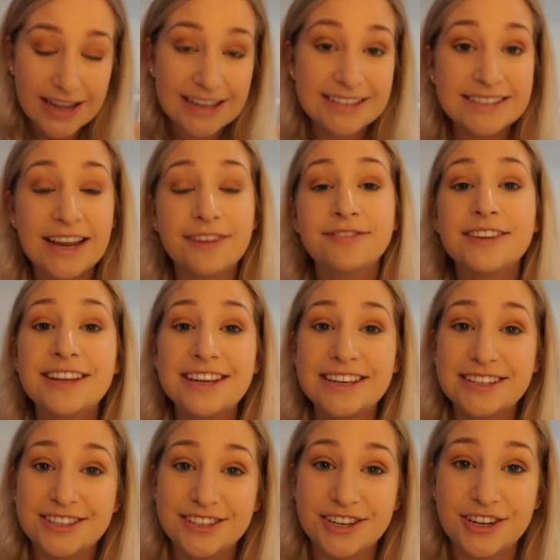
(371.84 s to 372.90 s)
It's definitely
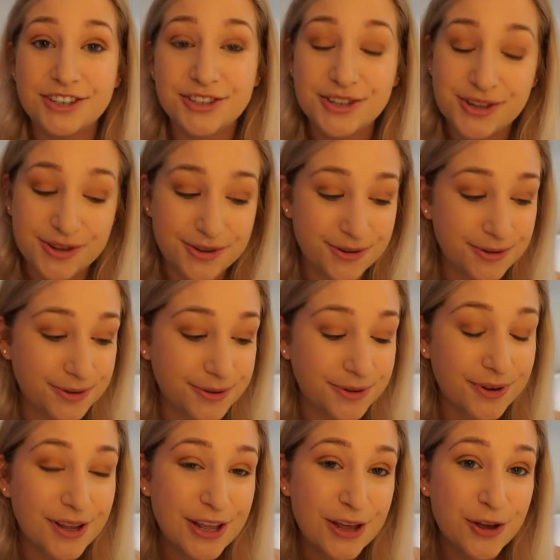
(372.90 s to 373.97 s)
easier
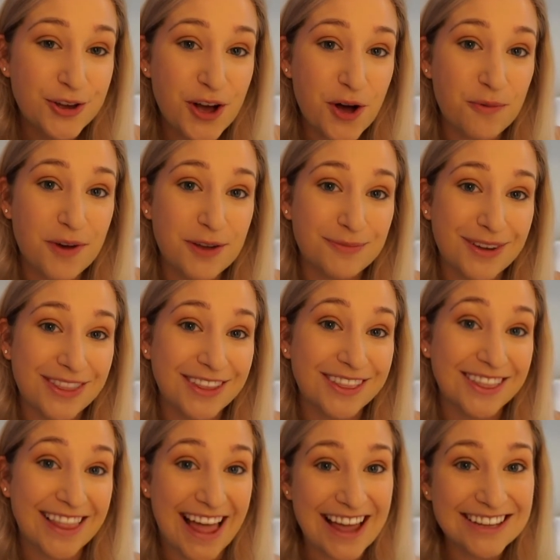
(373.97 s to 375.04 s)
to go in with
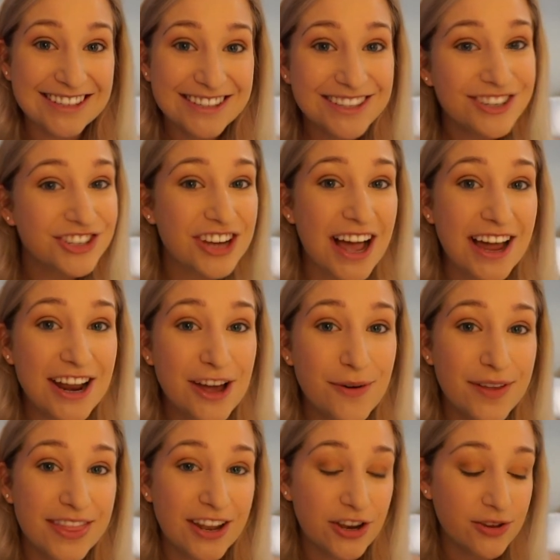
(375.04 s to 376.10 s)
less shadow,
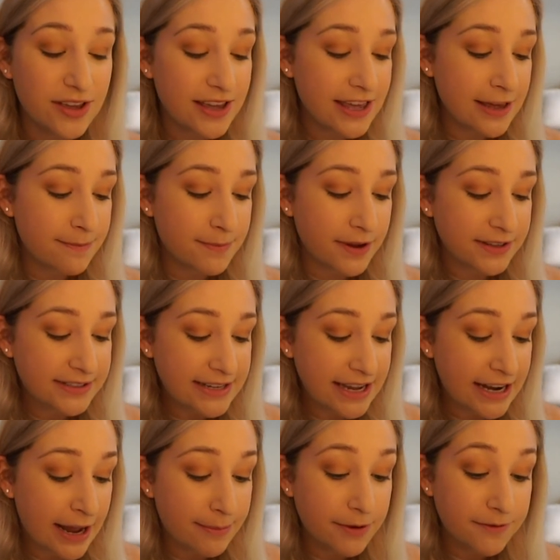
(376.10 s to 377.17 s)
and then you could keep building
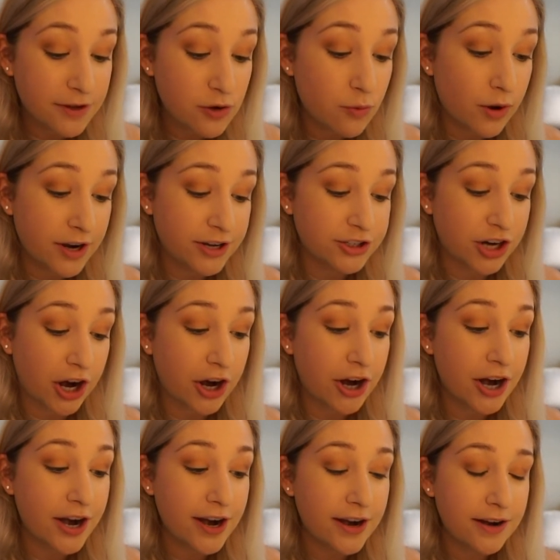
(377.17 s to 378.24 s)
it up if you want it
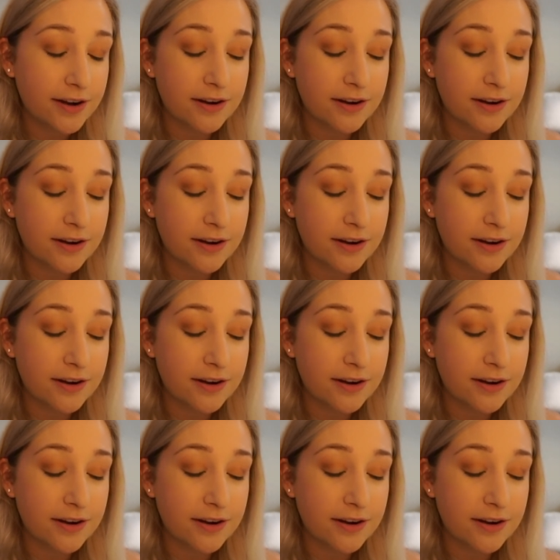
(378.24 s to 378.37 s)
darker.